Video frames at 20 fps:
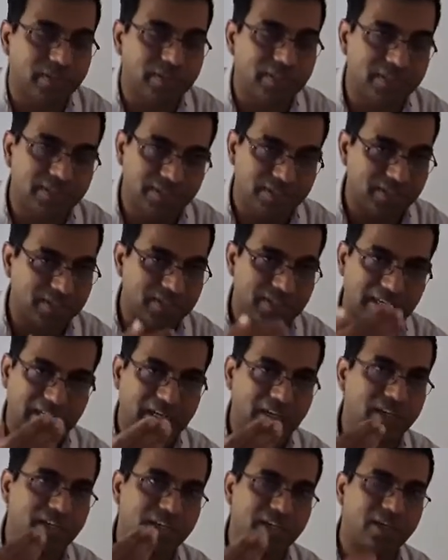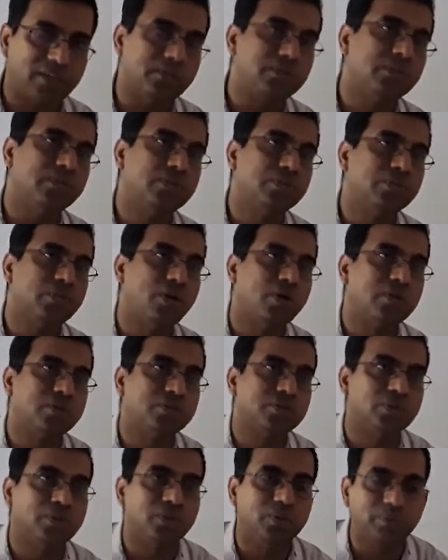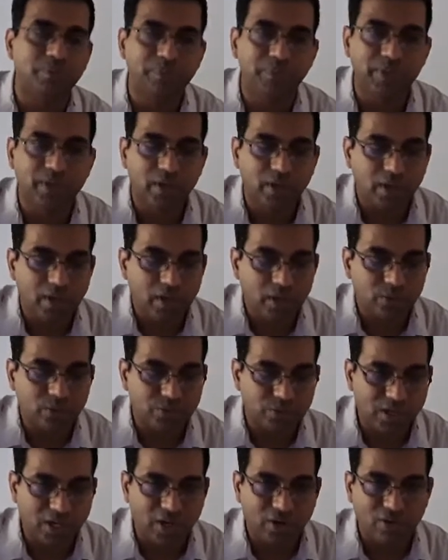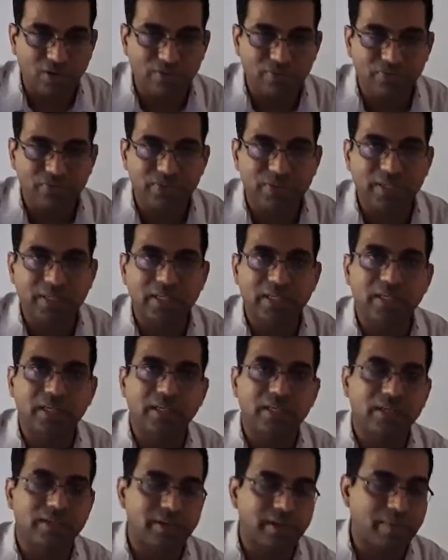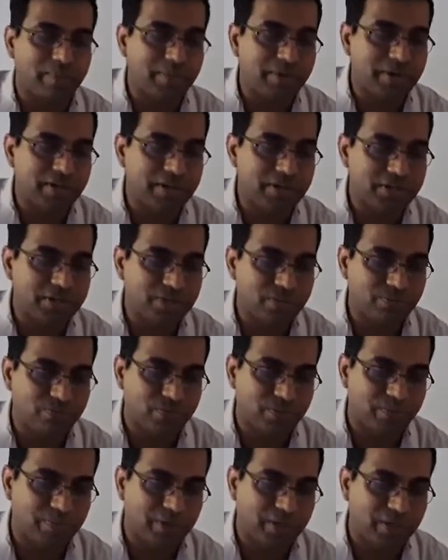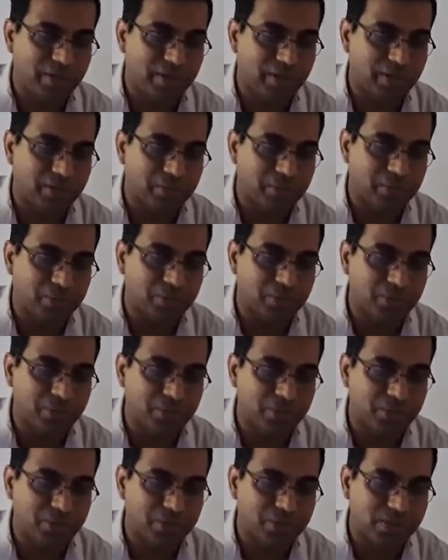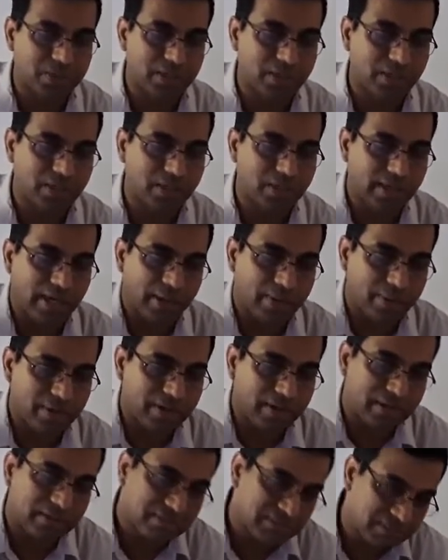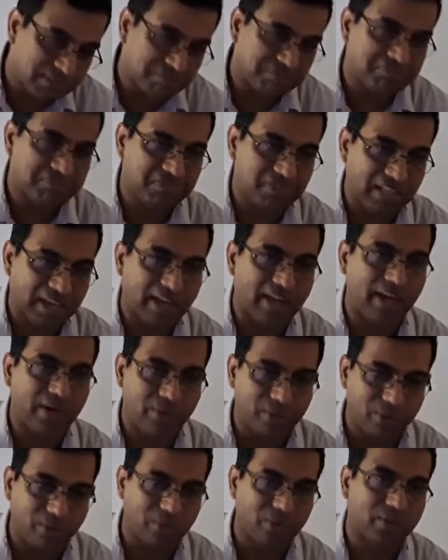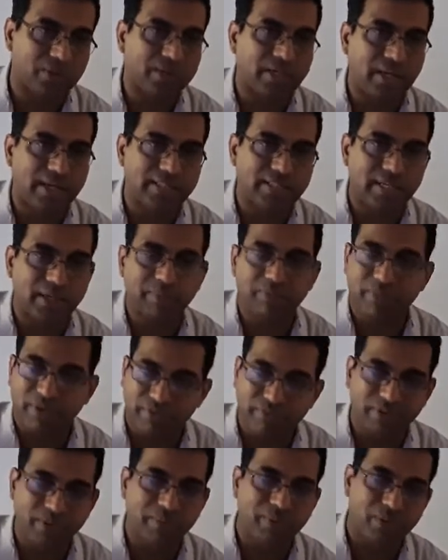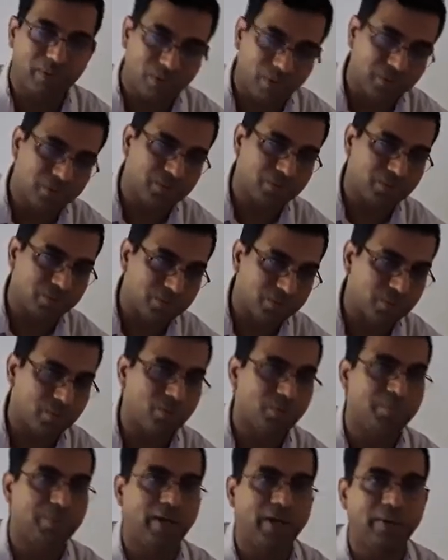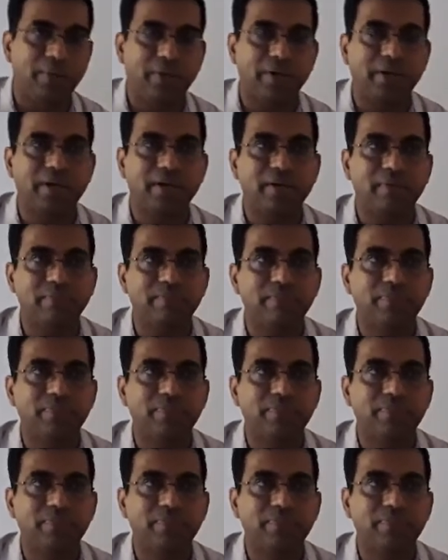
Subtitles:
This is just a clinical talk. So to start off, recommendation would be to use diuretics like hydrochlorothiazide, preferable not to use a loop diuretic.